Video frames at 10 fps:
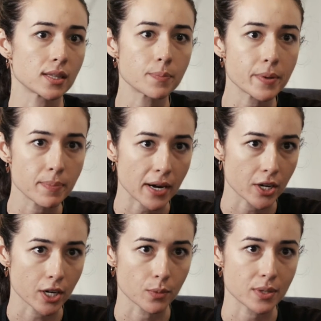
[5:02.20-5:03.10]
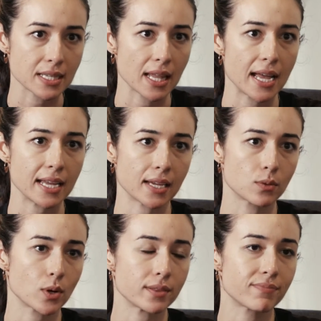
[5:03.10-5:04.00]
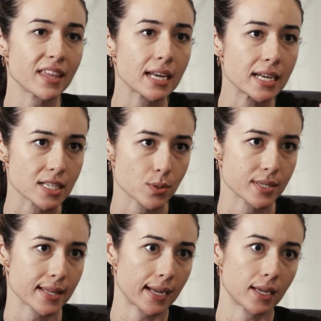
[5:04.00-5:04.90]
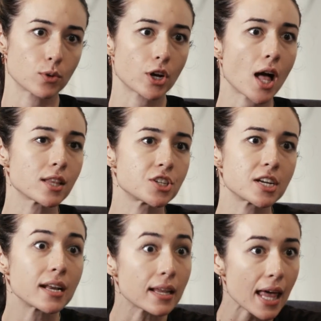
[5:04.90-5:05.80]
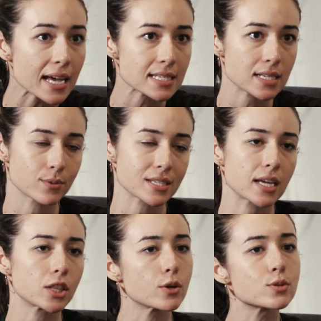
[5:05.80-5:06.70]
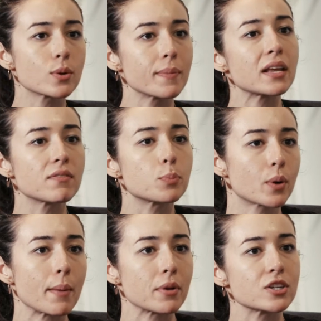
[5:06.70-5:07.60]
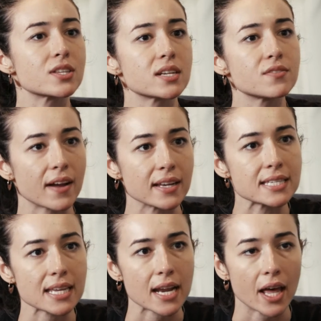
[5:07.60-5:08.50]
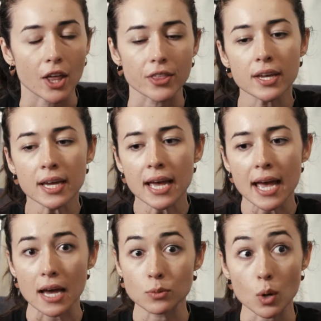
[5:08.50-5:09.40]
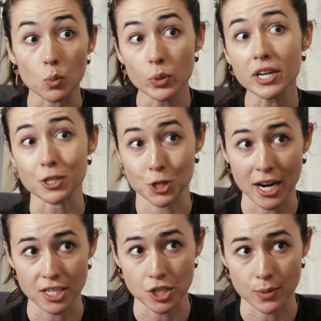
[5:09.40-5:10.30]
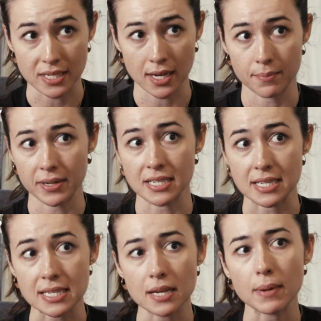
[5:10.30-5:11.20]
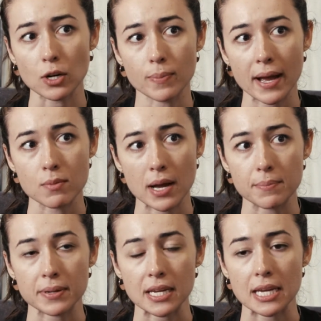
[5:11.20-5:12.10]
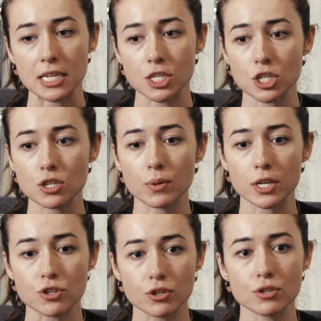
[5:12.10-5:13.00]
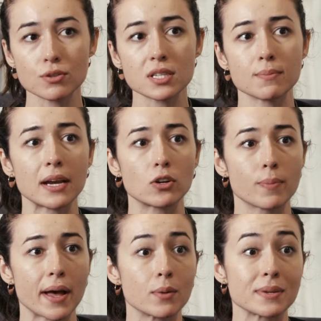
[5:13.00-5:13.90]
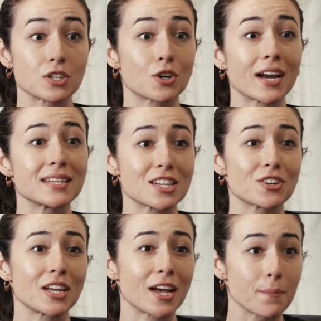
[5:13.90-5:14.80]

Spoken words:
the lipid barrier was like and what thickness was like and what collagen and elastin was like. Those were many of the parameters that defined skin health. And what we are trying to do as a company, as a skin microbiome company, is to introduce the microbiome as a criteria